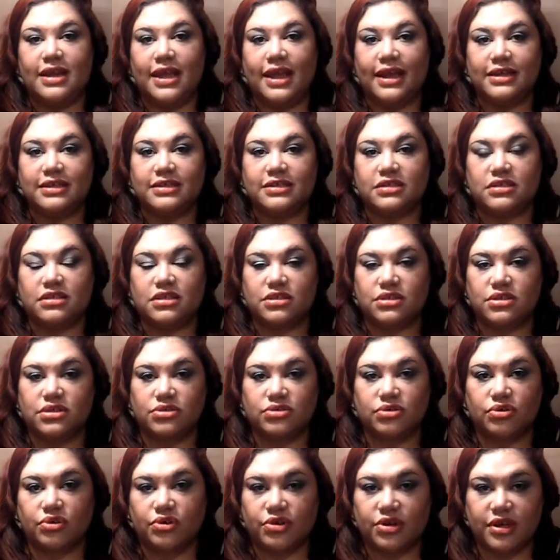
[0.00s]
Next, to
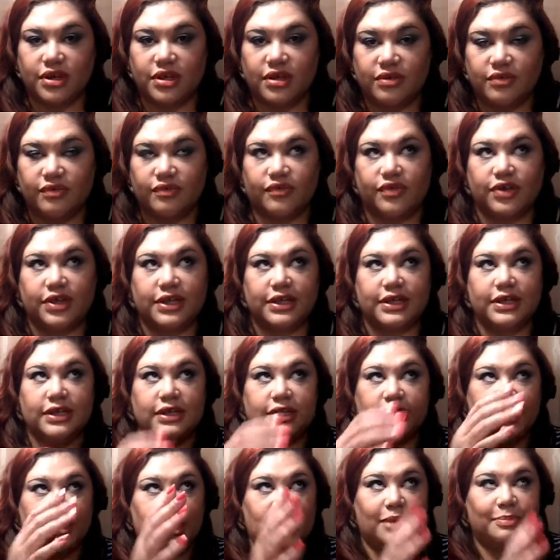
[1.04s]
sort of
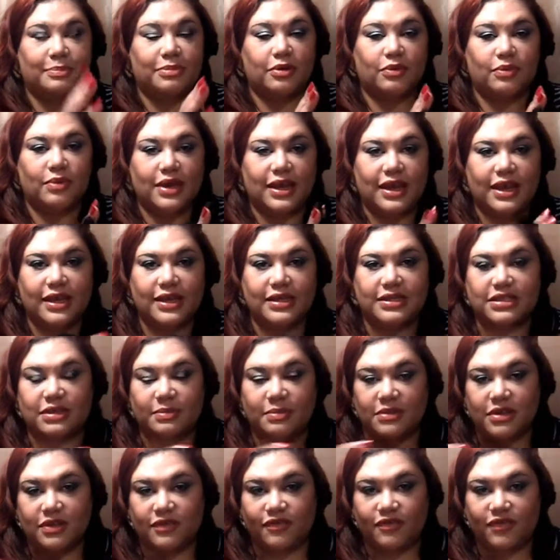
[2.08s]
keep away
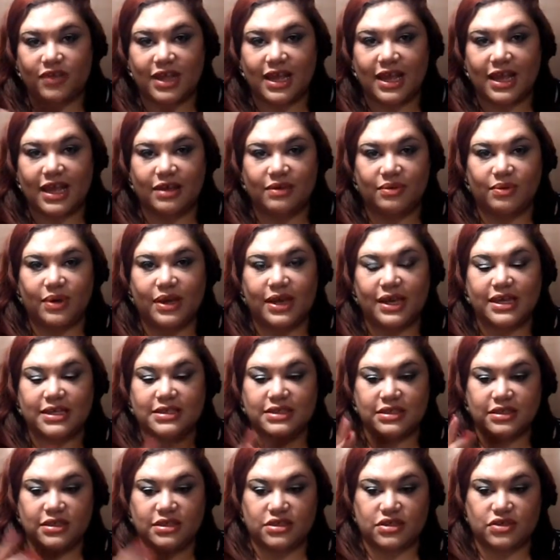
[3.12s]
some of the
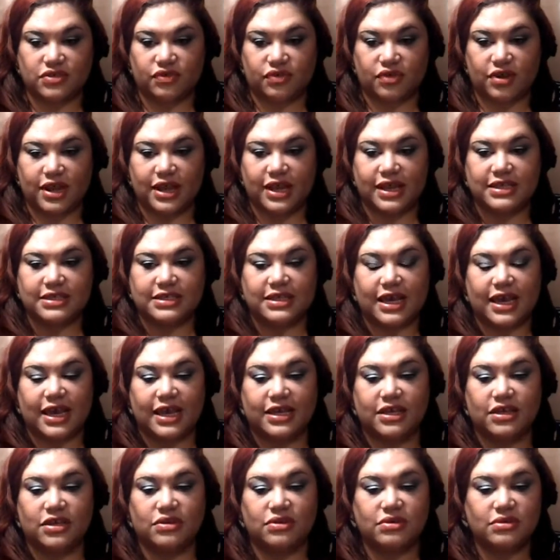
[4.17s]
flyaways and the strays,
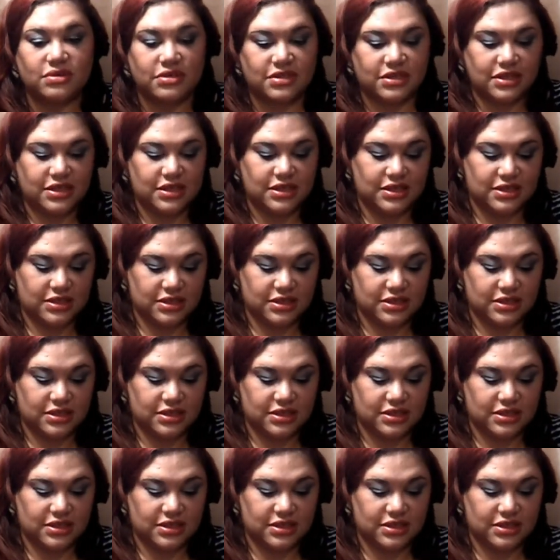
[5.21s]
I use